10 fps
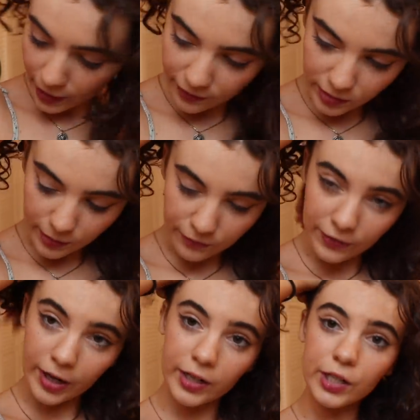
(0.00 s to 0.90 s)
And then I'm
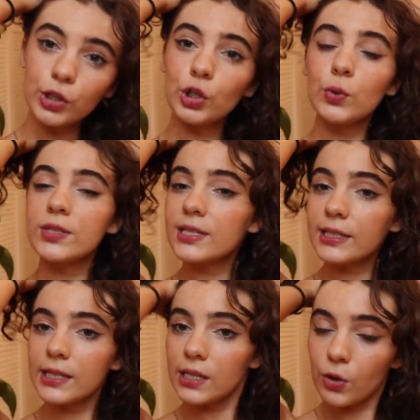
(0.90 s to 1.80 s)
very
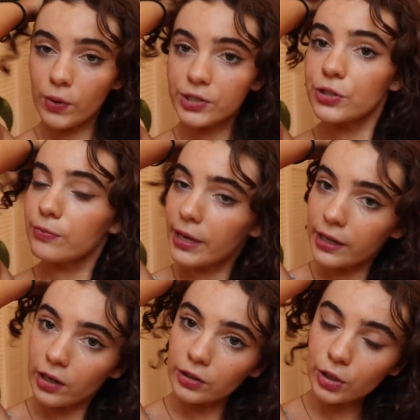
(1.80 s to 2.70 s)
loosely going to
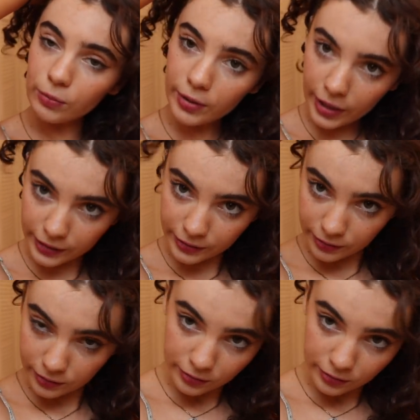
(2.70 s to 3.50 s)
make a little bun.